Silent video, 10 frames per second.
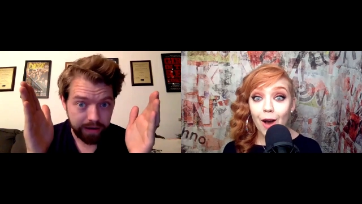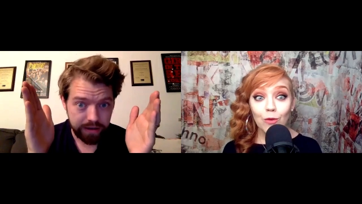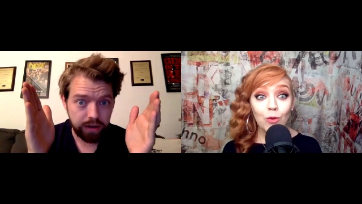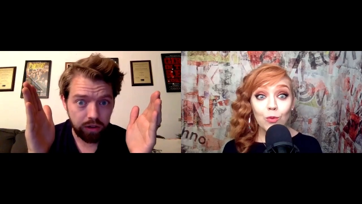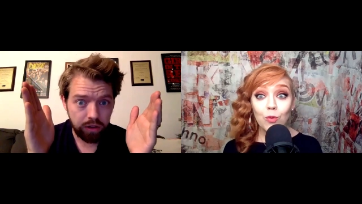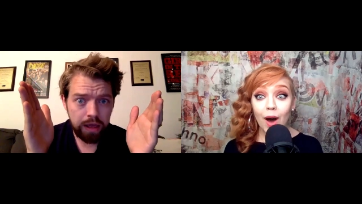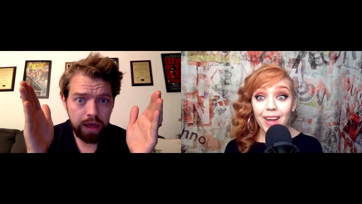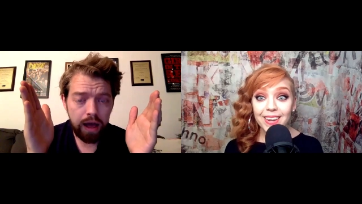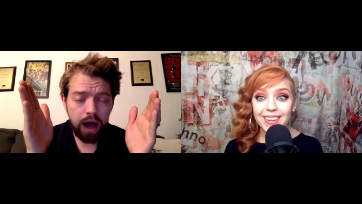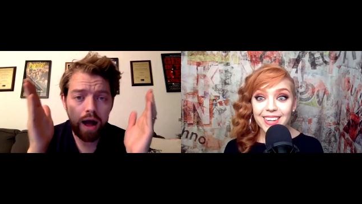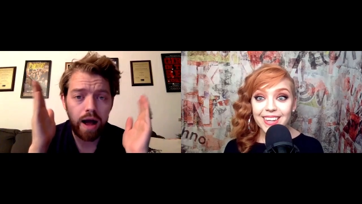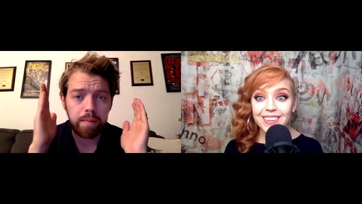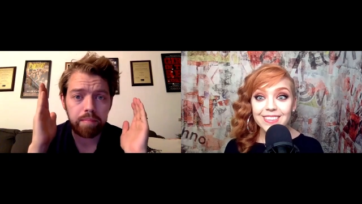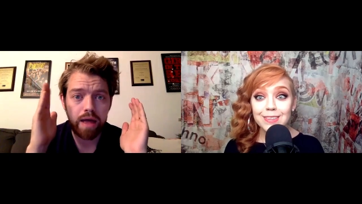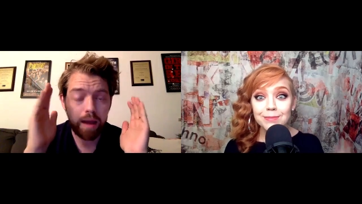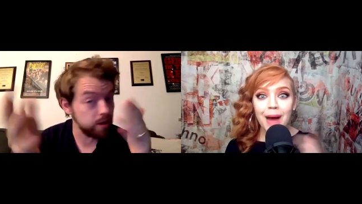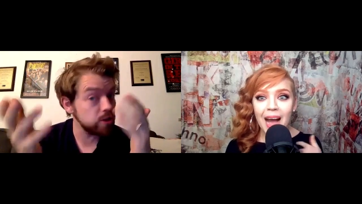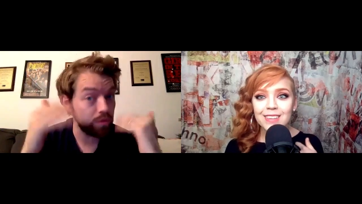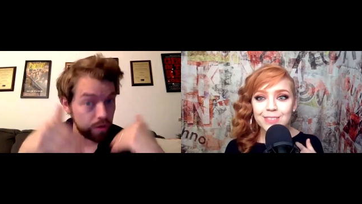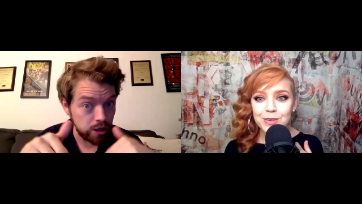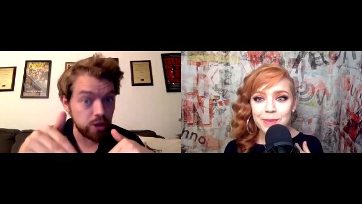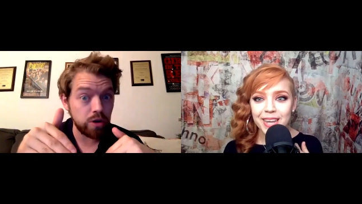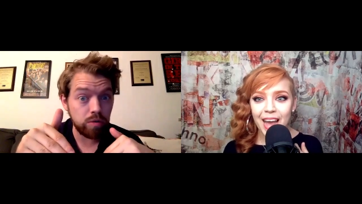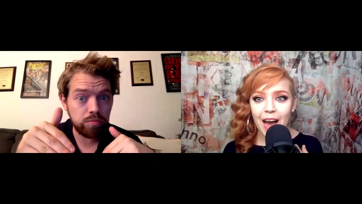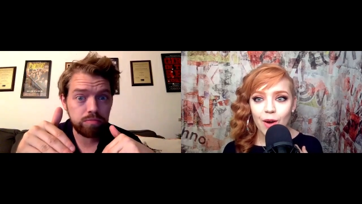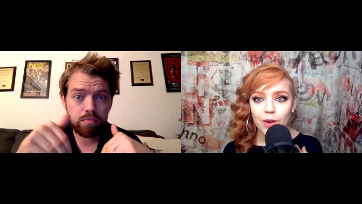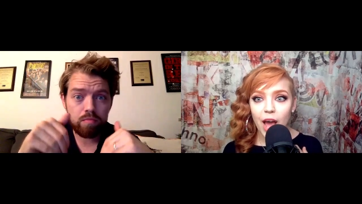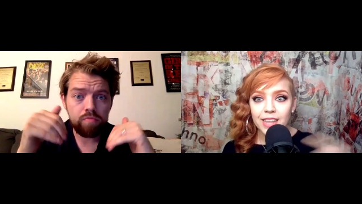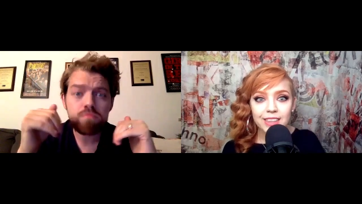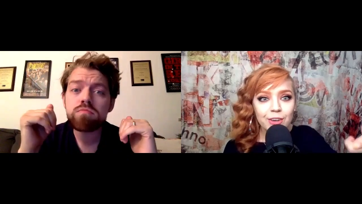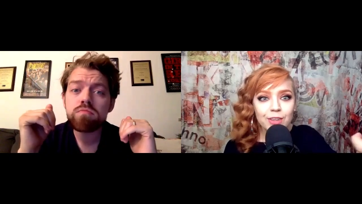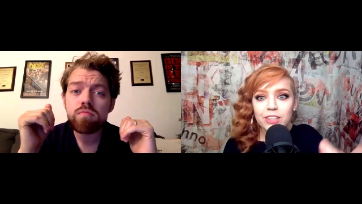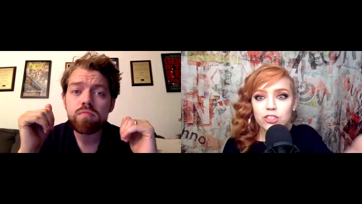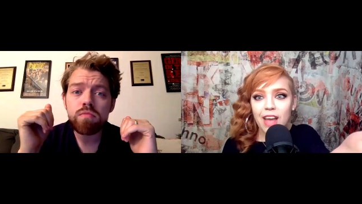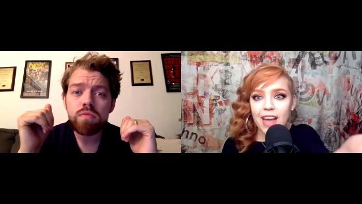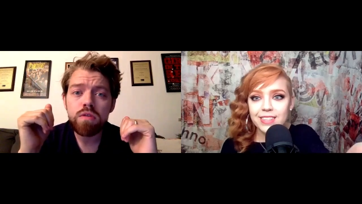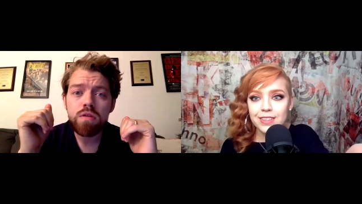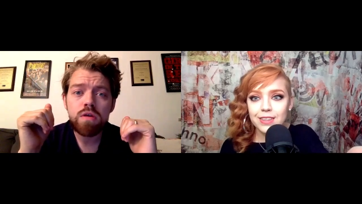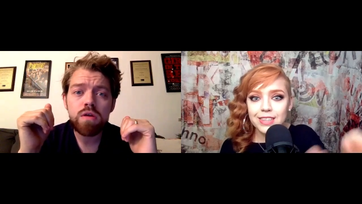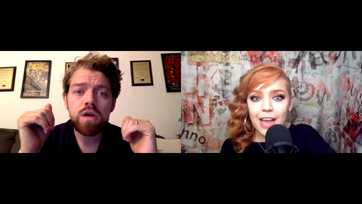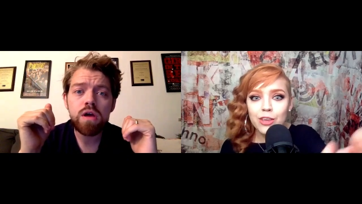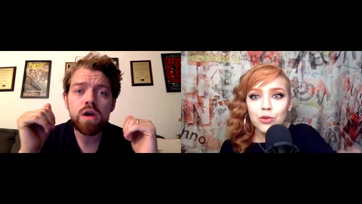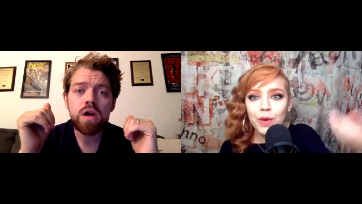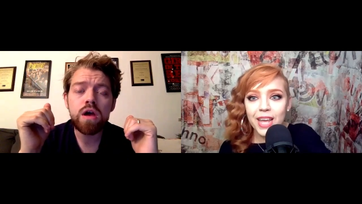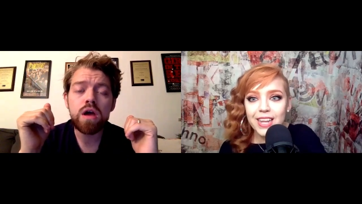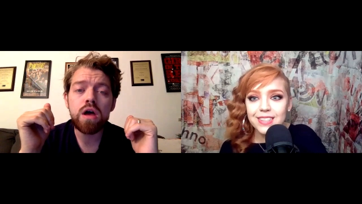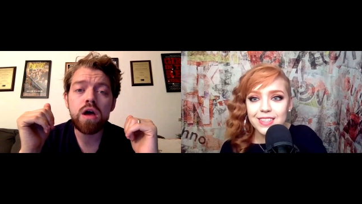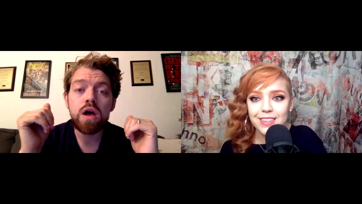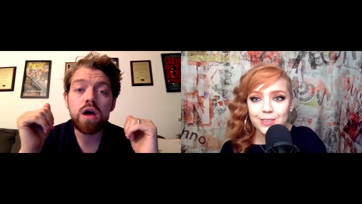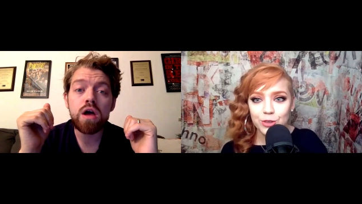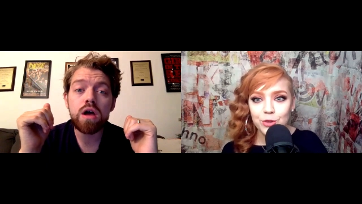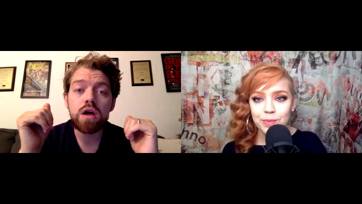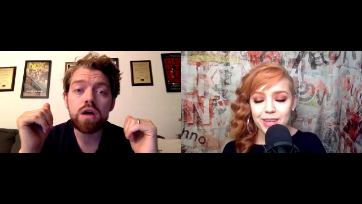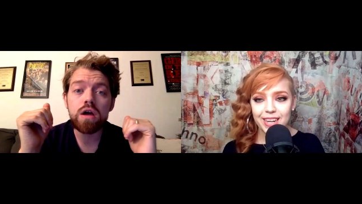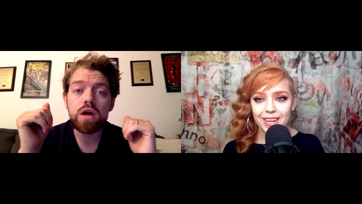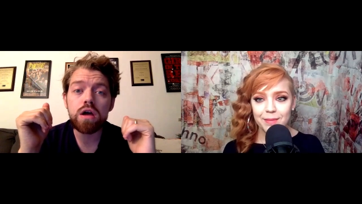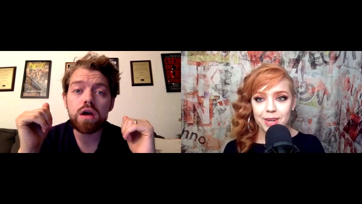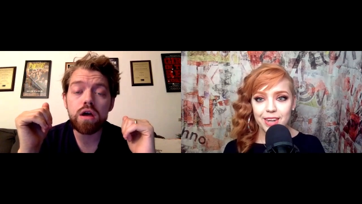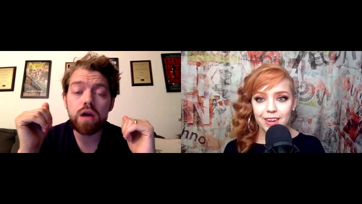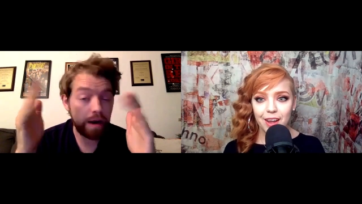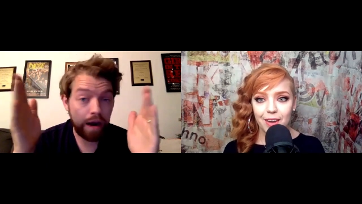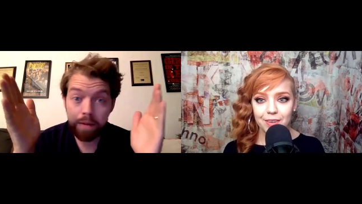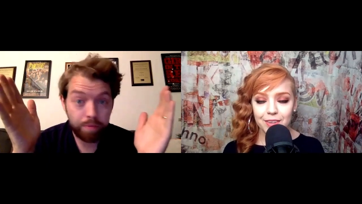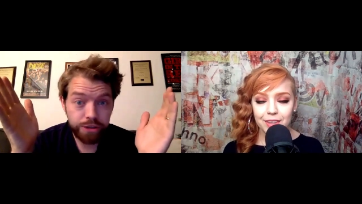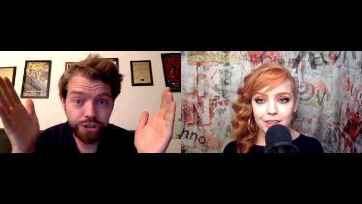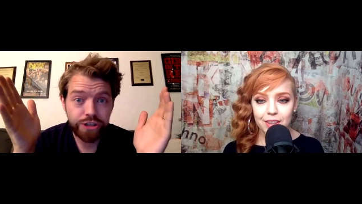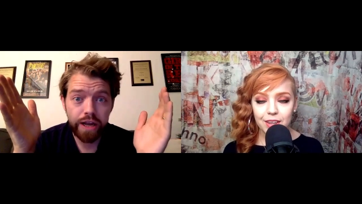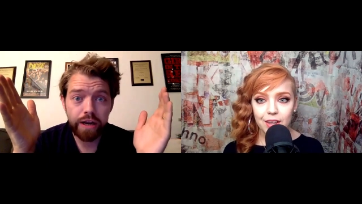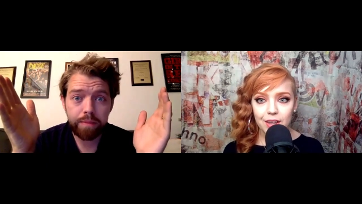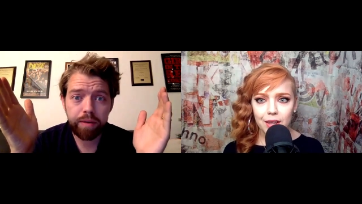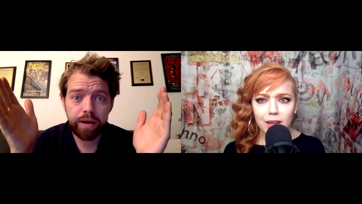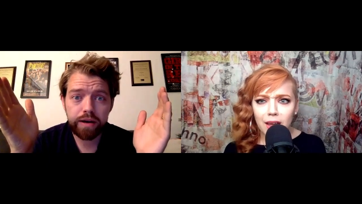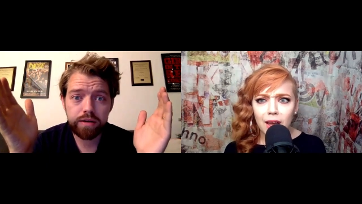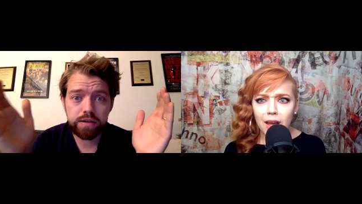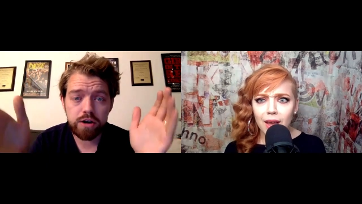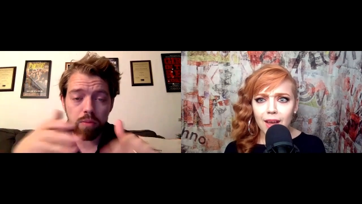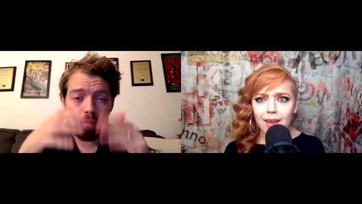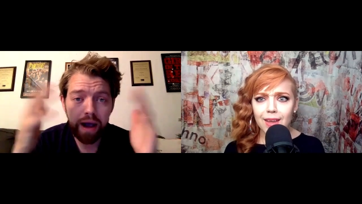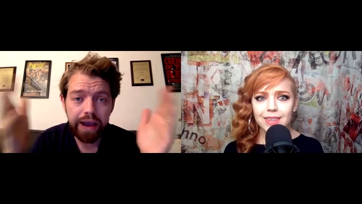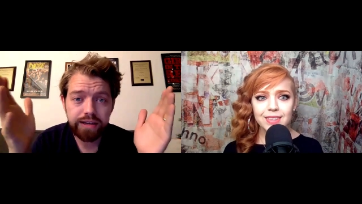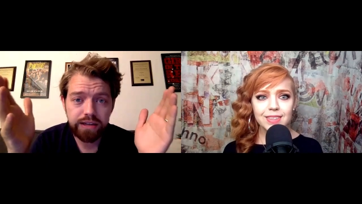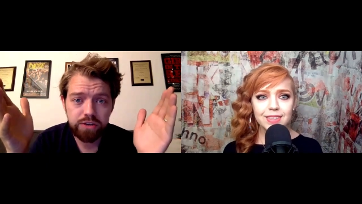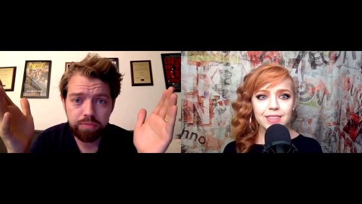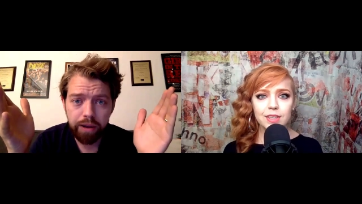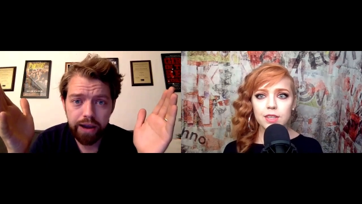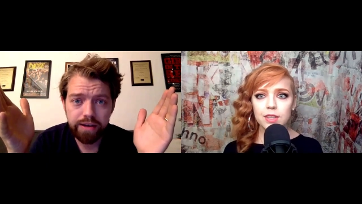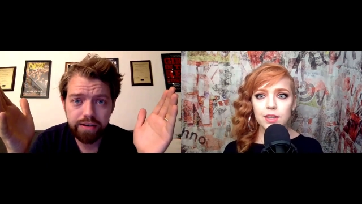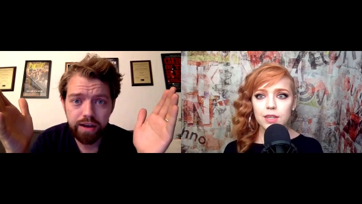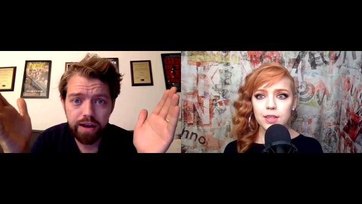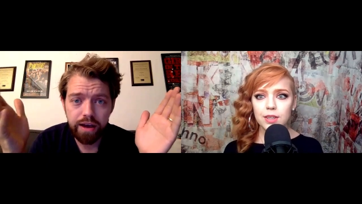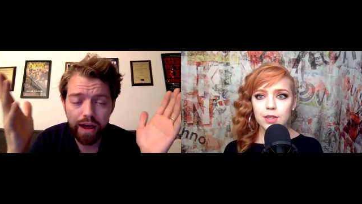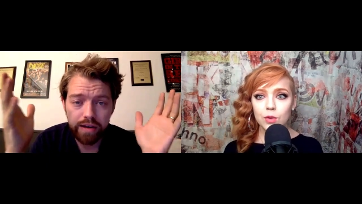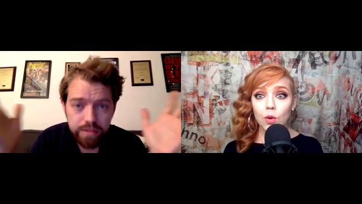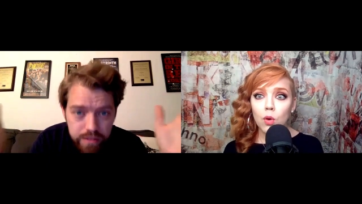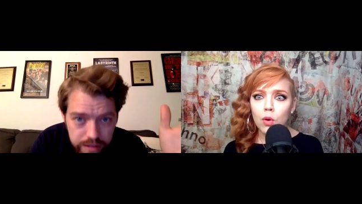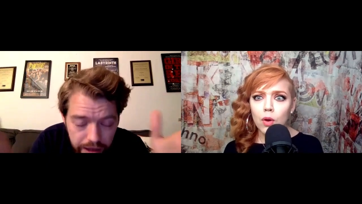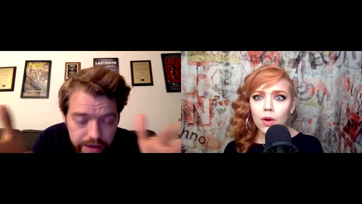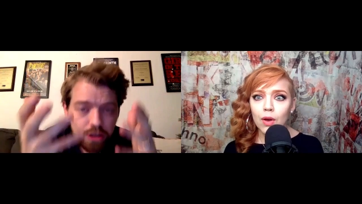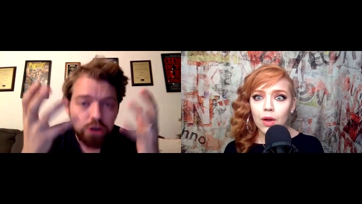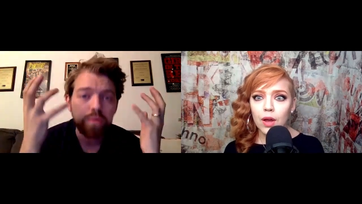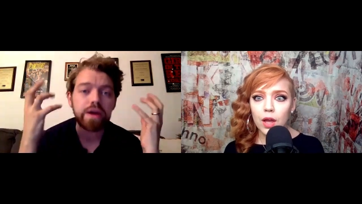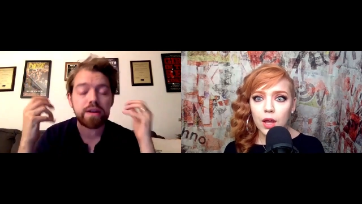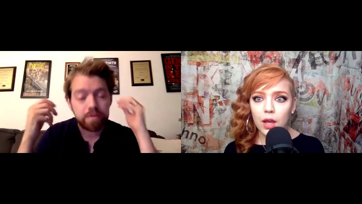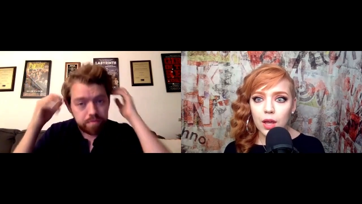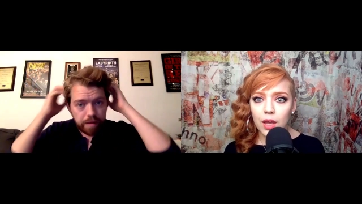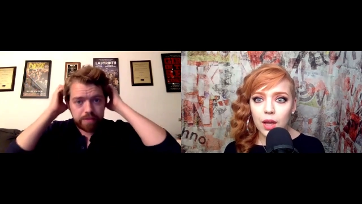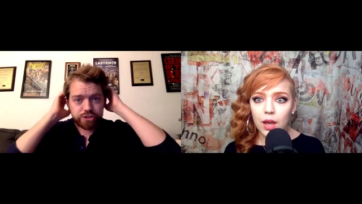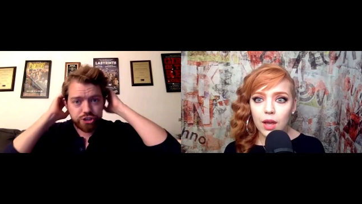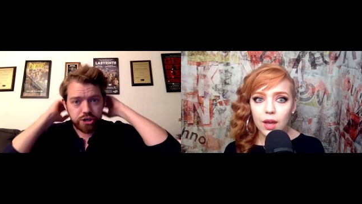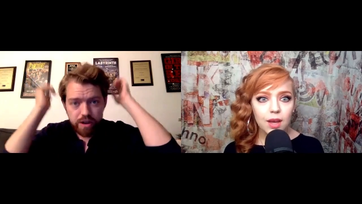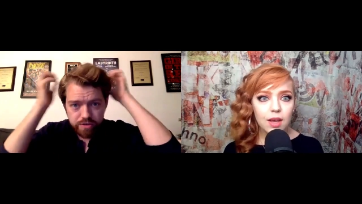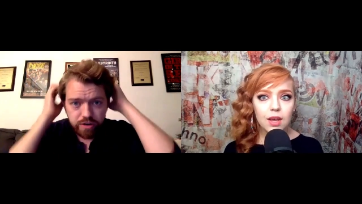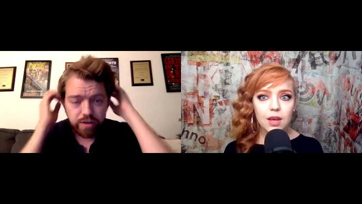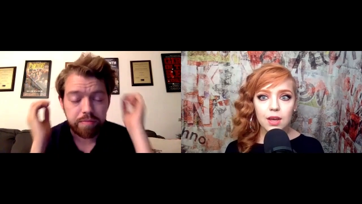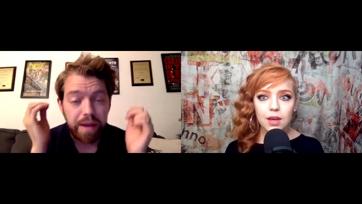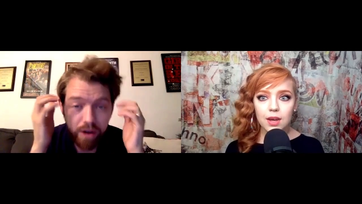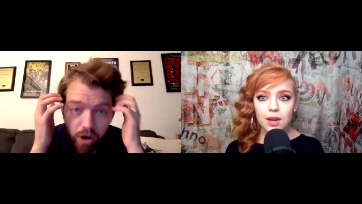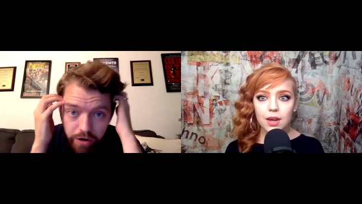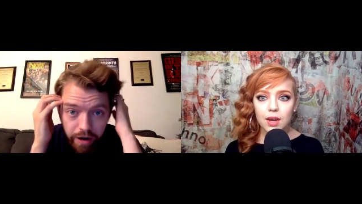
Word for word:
Speaker 1: deal.
Speaker 2: What? This I mean, is my please. Zoom account. I literally just had to let you into the Zoom meeting a minute
Speaker 1: ago. And I appreciate it. But, you know, my idea is my idea and letting you in by the generosity of my heart,